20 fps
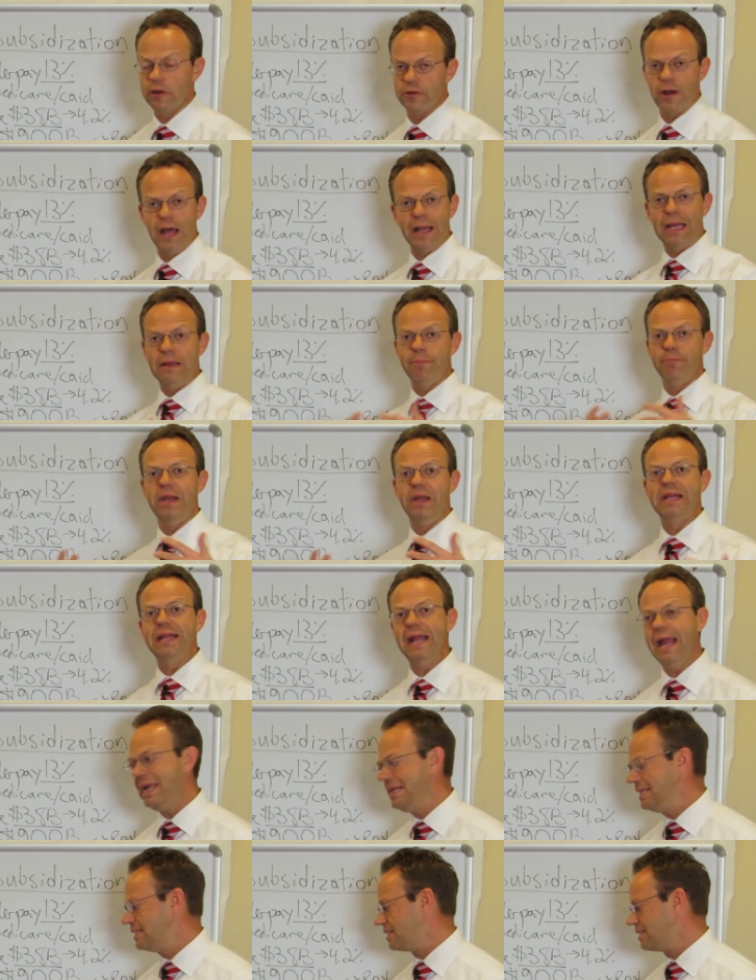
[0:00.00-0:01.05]
They're not getting paid
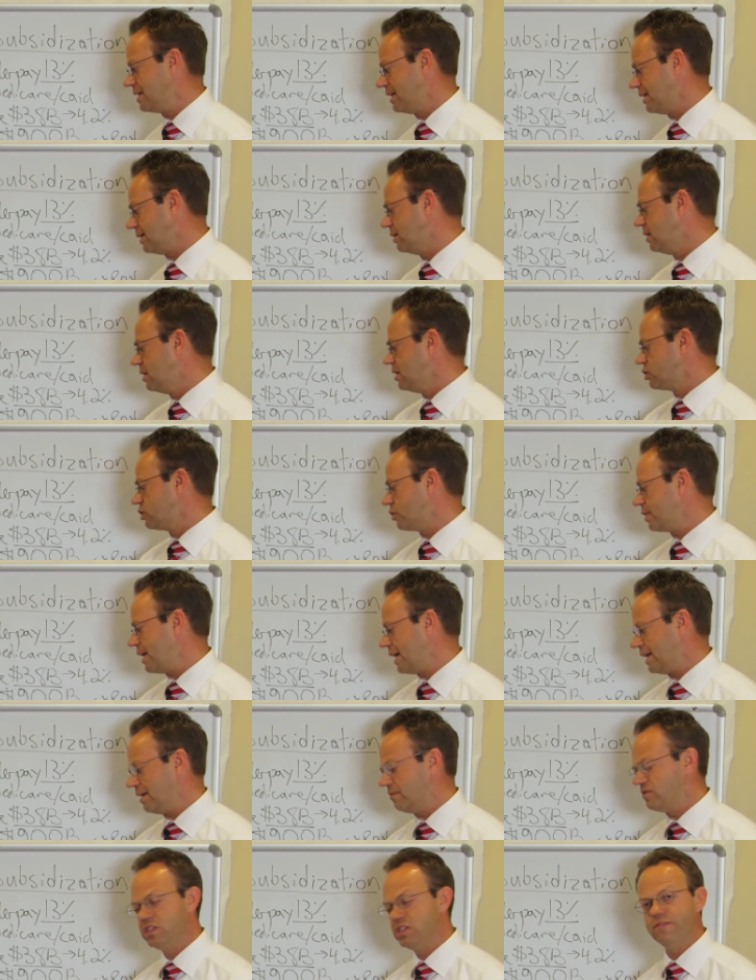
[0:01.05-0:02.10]
anything, so
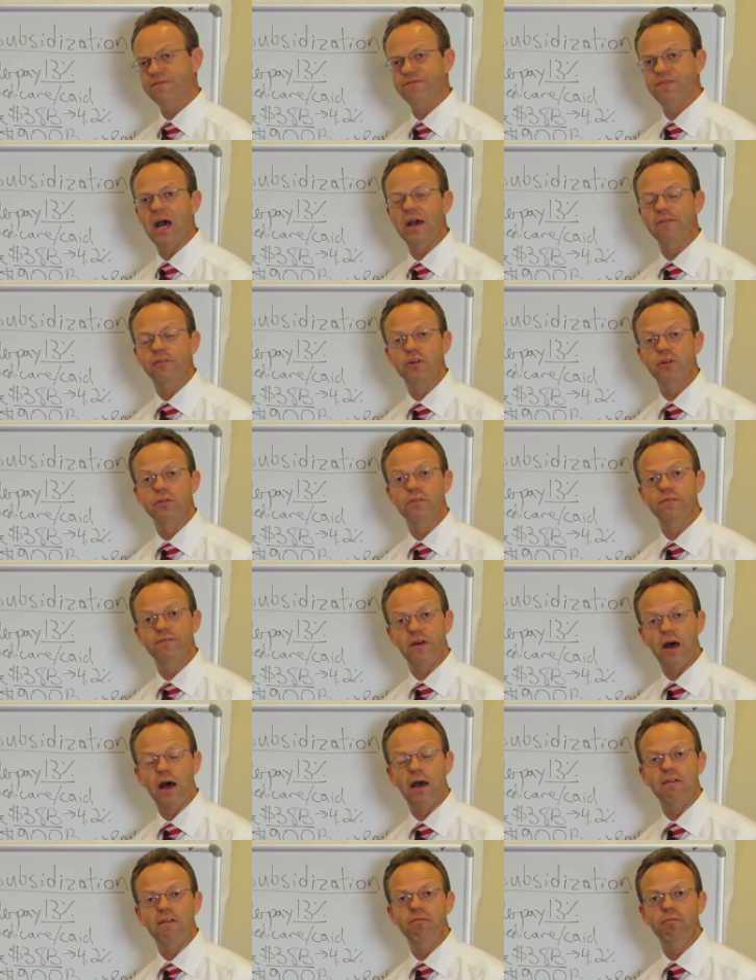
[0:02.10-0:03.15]
that gives you the
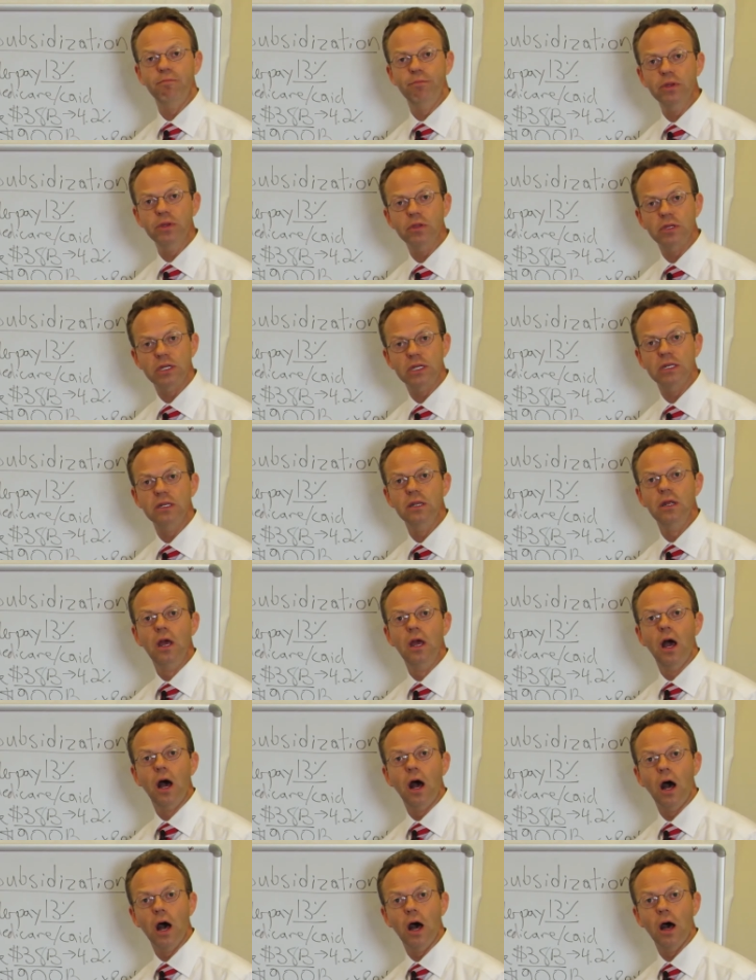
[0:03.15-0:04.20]
505 billion
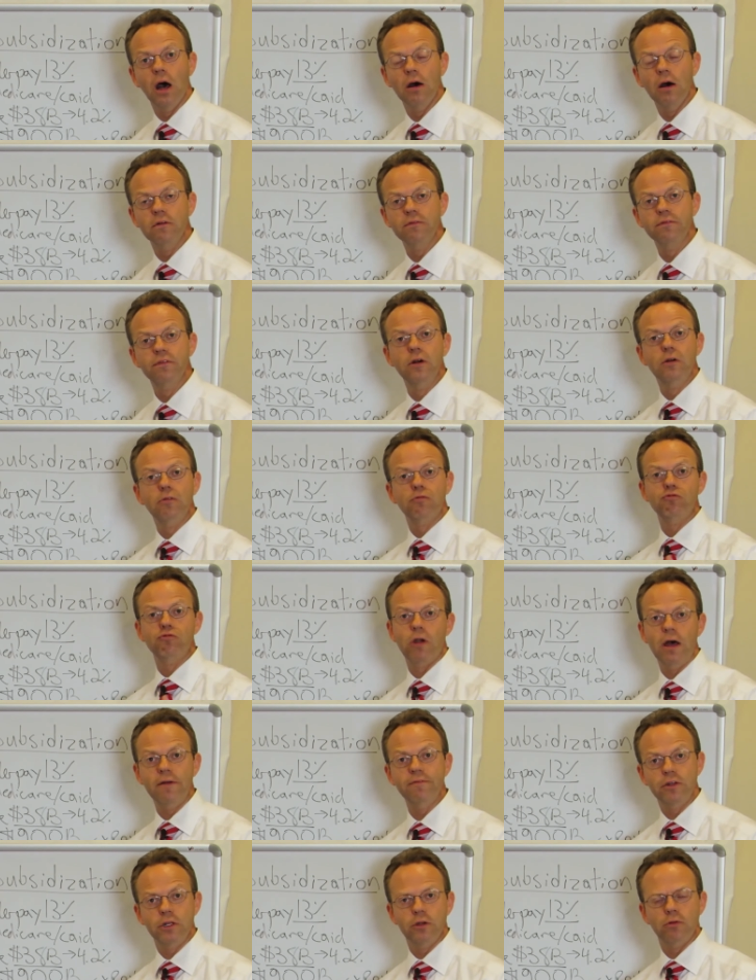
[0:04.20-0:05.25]
of
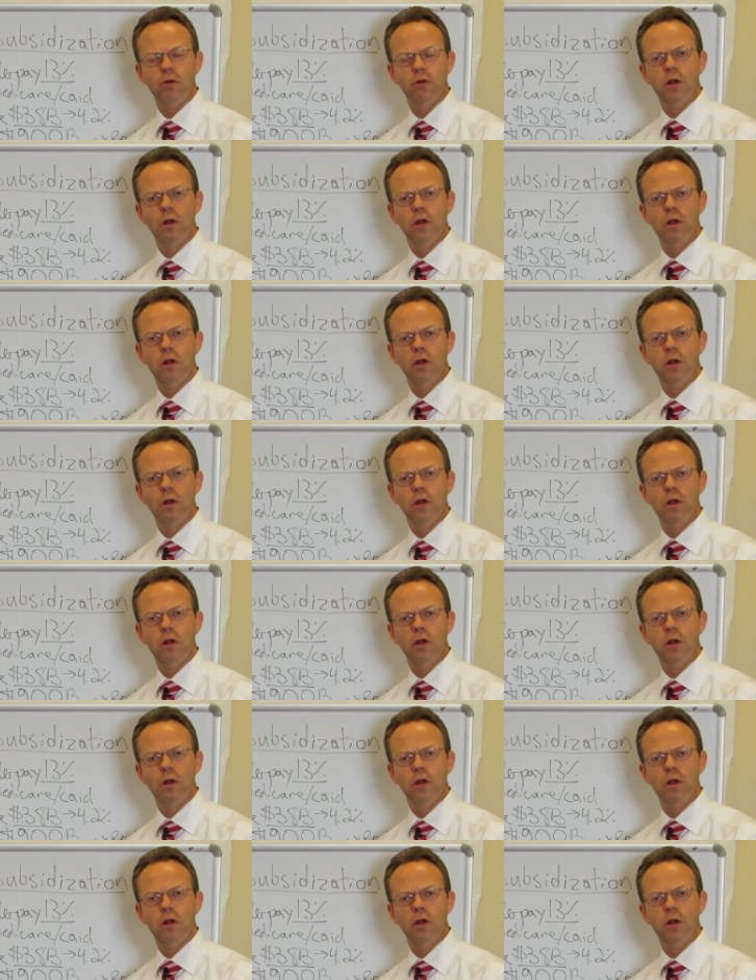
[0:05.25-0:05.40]
revenue.